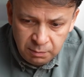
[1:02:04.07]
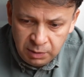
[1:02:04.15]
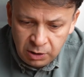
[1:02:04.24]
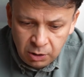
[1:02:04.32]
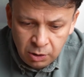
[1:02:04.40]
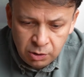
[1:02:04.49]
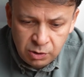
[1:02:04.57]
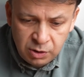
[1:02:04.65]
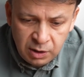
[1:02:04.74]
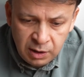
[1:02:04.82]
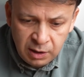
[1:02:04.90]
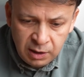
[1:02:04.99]
Because
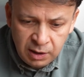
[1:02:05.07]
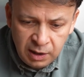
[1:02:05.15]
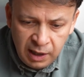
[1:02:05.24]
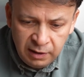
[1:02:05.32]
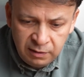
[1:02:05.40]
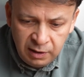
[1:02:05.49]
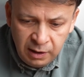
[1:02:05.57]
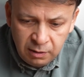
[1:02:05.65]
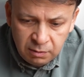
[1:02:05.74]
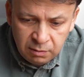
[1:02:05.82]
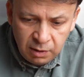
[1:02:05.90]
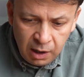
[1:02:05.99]
I think
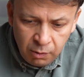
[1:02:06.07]
our